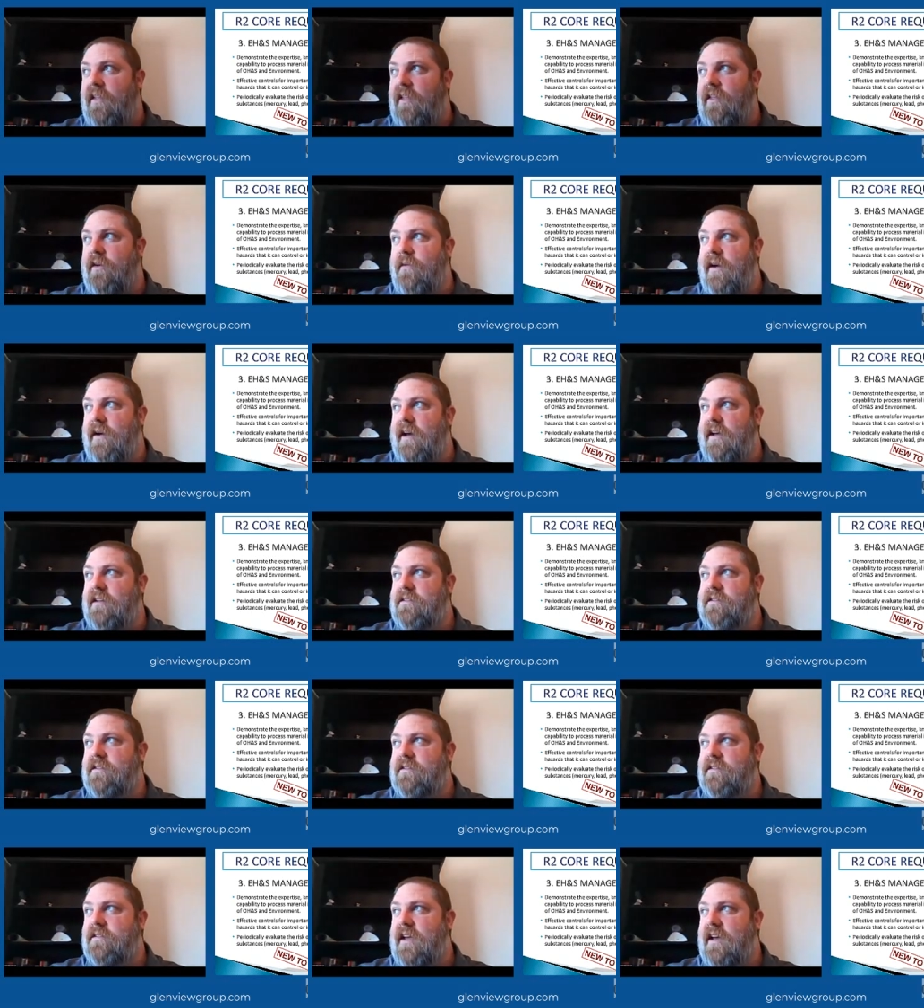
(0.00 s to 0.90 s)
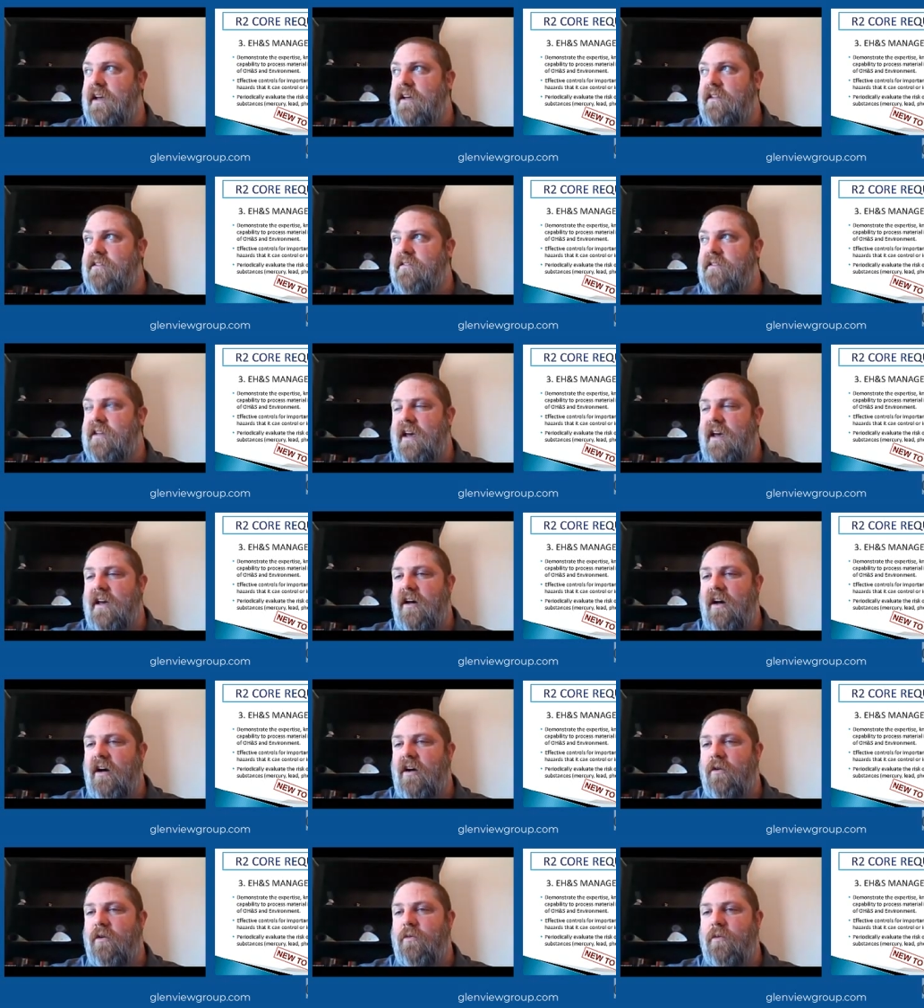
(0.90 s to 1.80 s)
otherwise they could say,
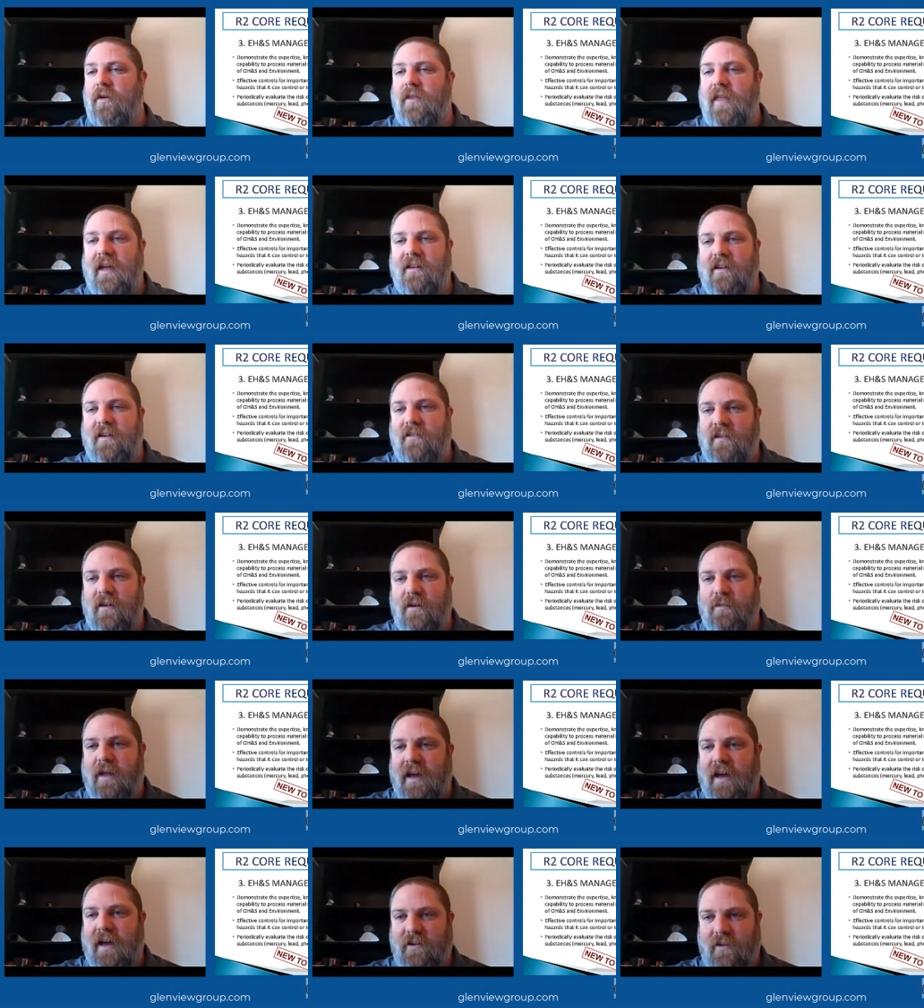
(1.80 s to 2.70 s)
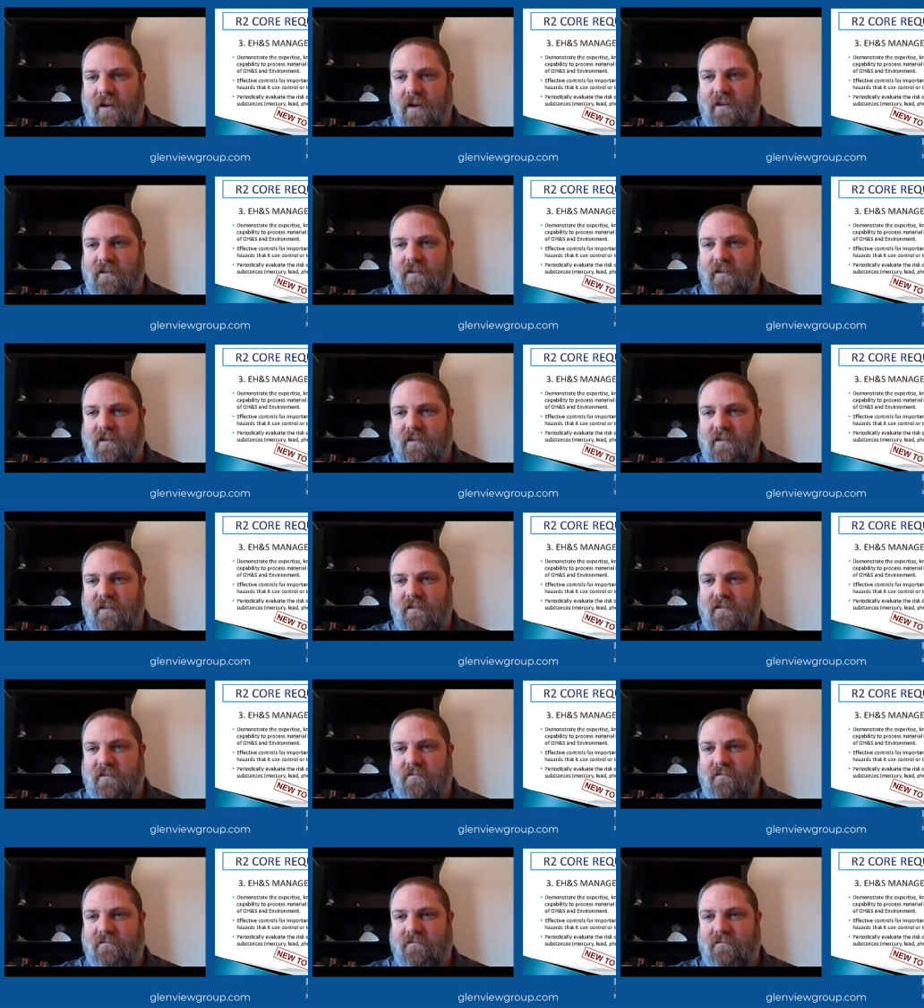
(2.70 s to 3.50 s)
oh, well, that doesn't apply to us.